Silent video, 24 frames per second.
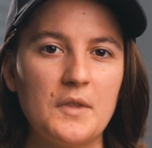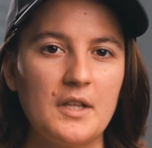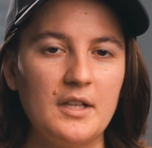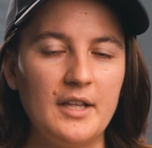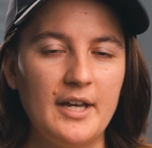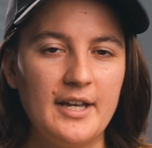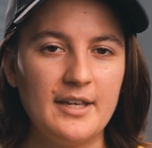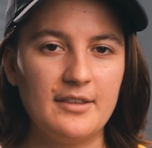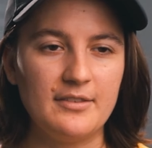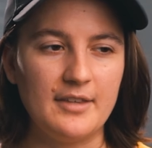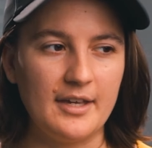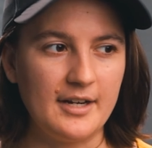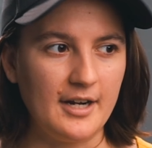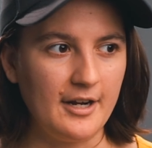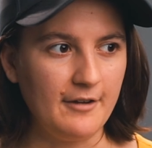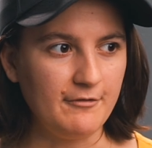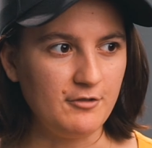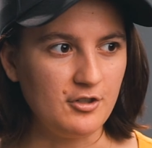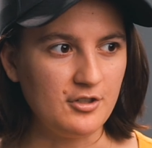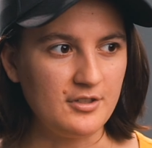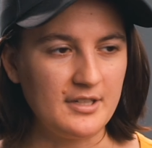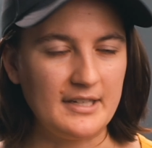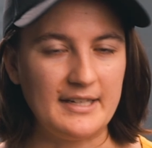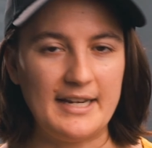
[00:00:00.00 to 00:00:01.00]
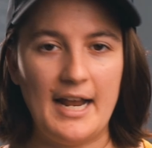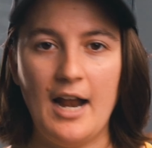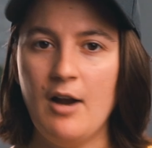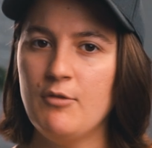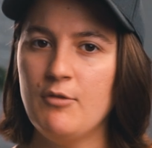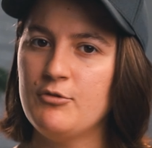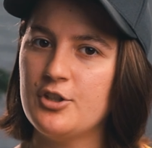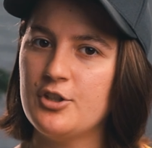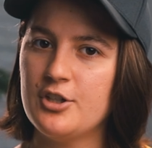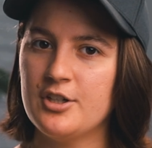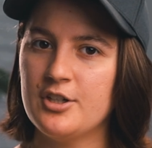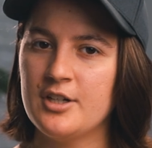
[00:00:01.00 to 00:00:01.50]
the light that I've just
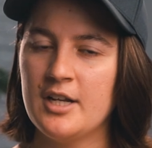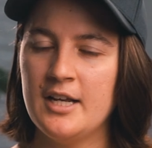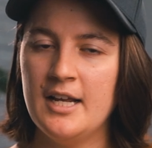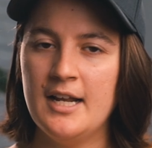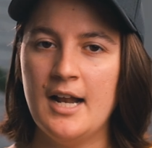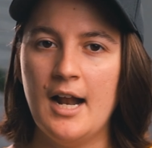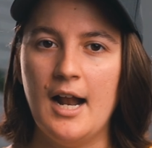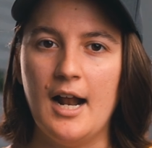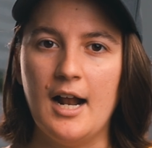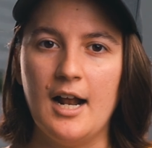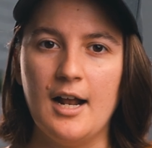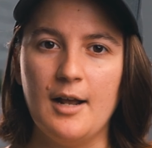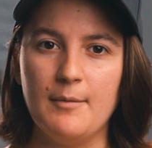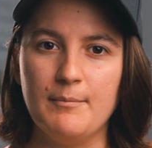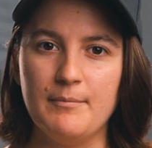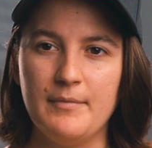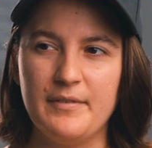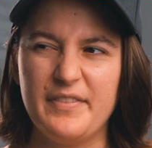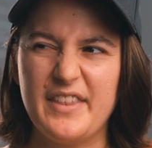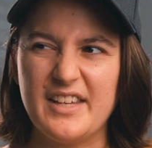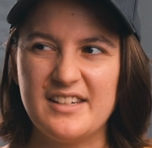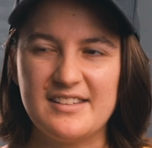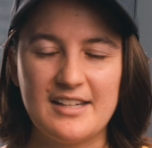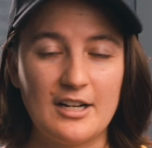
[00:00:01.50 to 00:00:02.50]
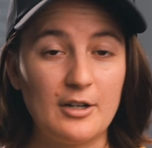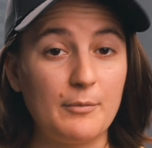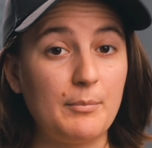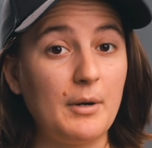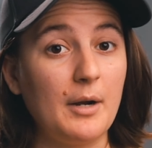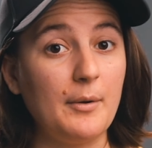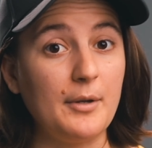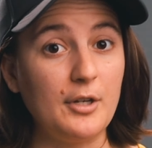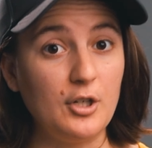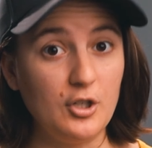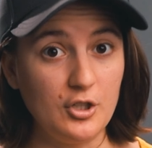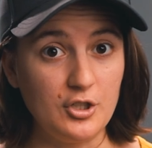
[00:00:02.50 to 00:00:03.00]
encountered, things that are
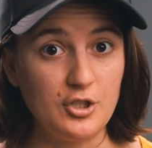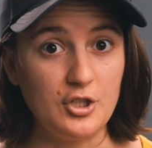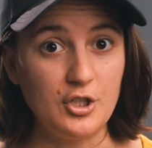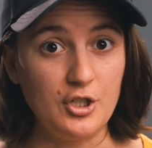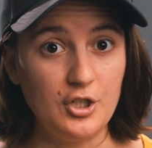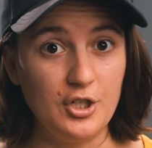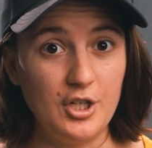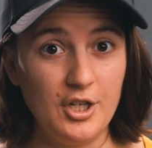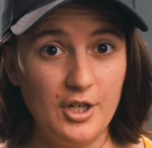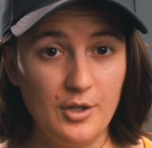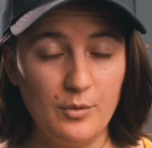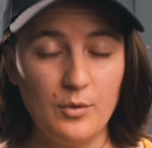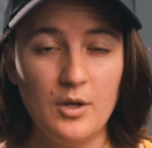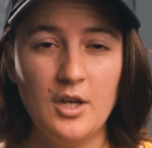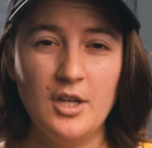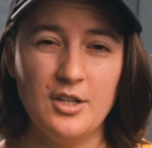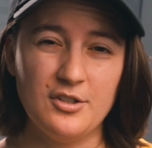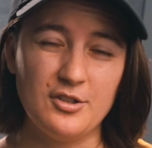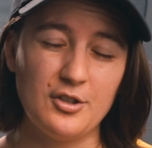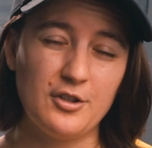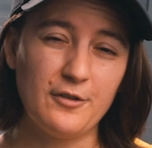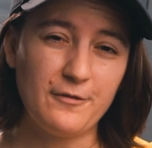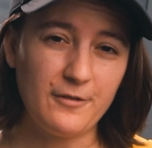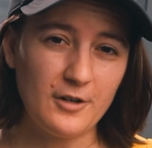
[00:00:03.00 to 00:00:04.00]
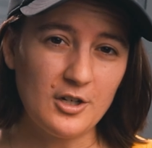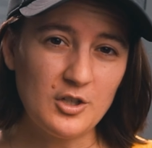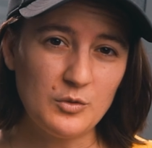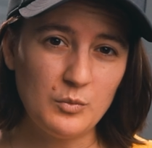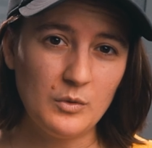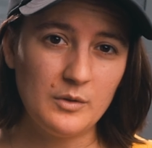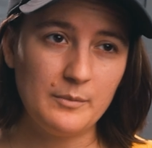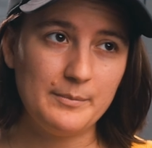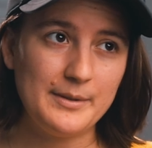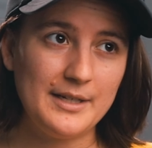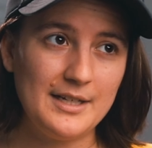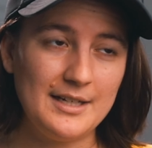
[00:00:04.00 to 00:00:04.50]
probably good to know. So the first
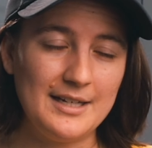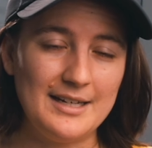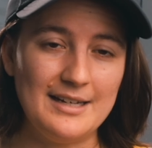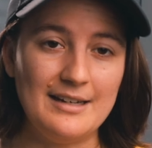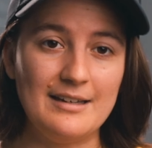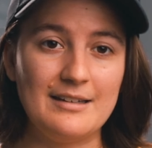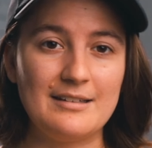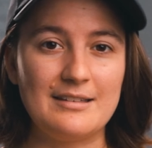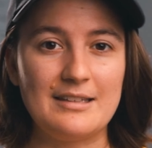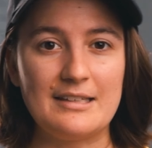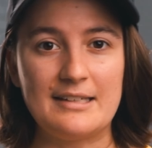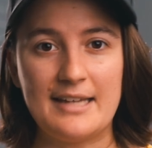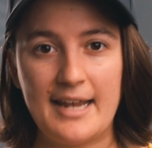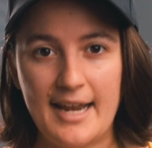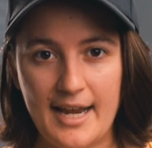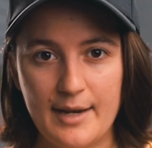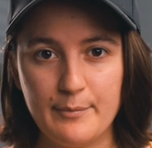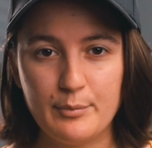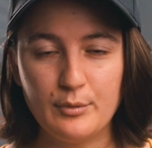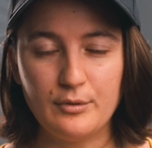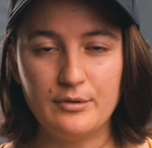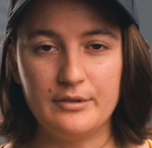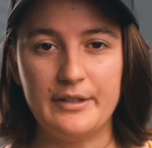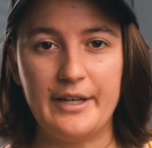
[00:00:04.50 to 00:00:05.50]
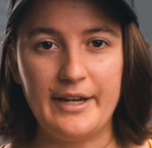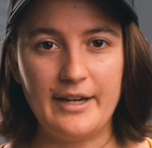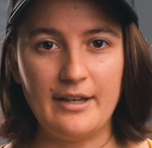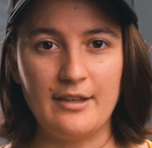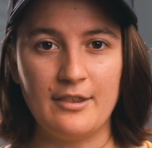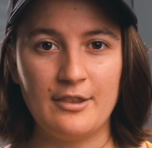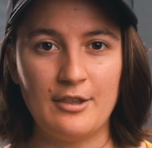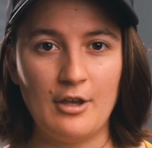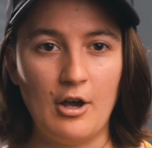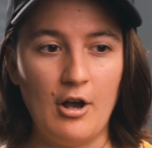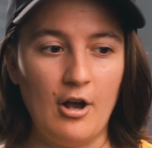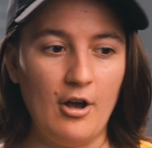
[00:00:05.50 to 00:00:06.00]
one is the cable
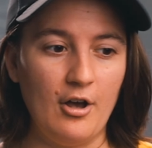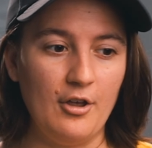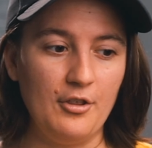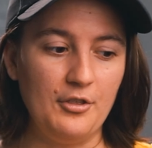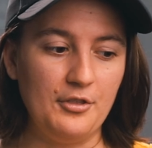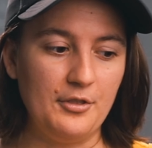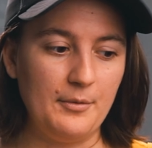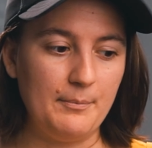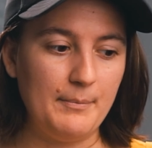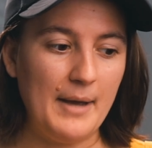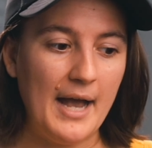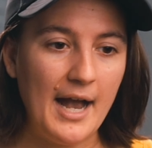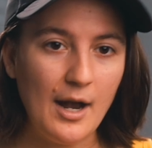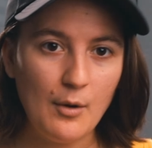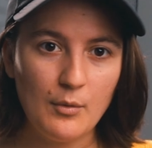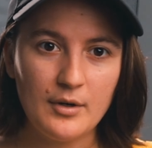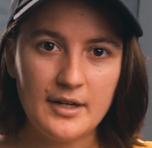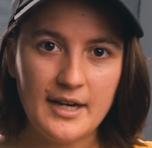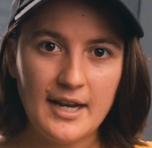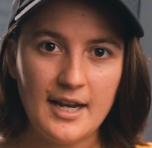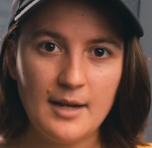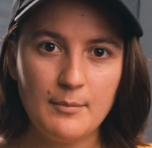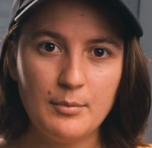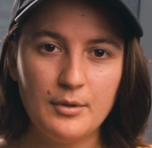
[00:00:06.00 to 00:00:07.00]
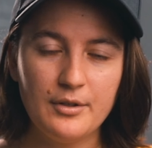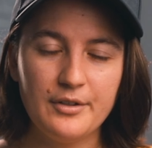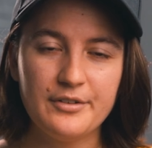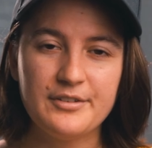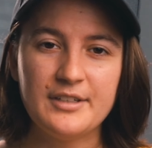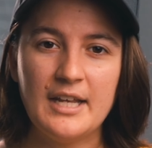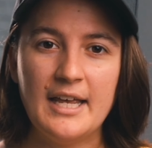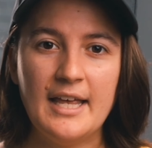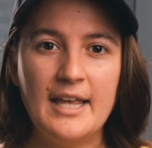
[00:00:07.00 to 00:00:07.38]
length on the power cables.